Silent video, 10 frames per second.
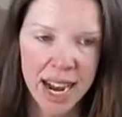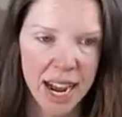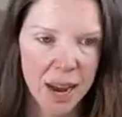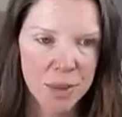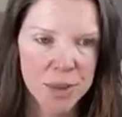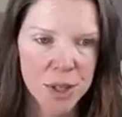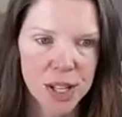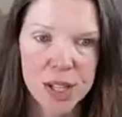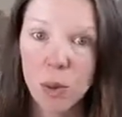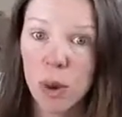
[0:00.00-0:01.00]
So
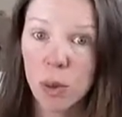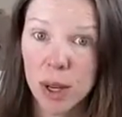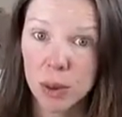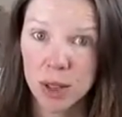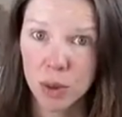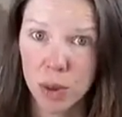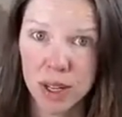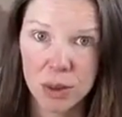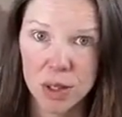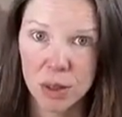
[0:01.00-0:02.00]
that's one way we avoid
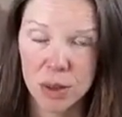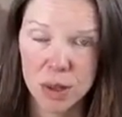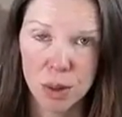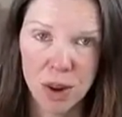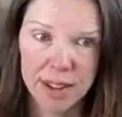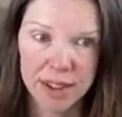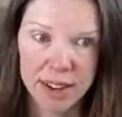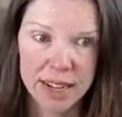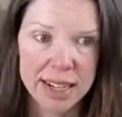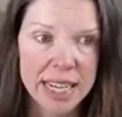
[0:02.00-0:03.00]
it. We don't use the
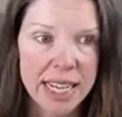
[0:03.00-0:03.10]
Wi-Fi.